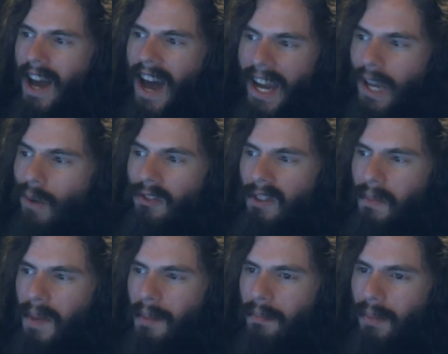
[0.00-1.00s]
I used to
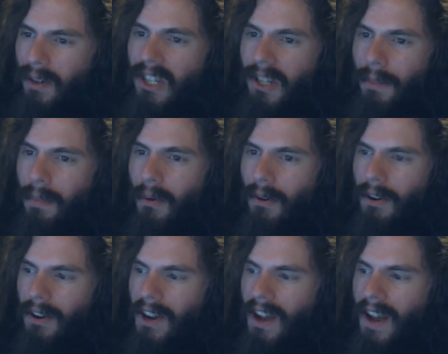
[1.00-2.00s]
be a Bush
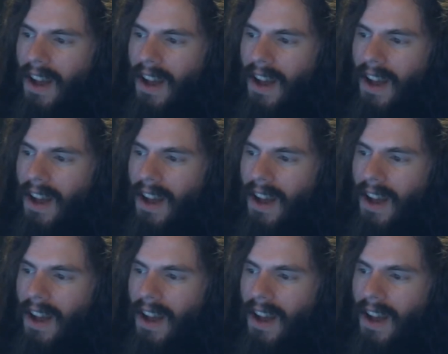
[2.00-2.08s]
supporter.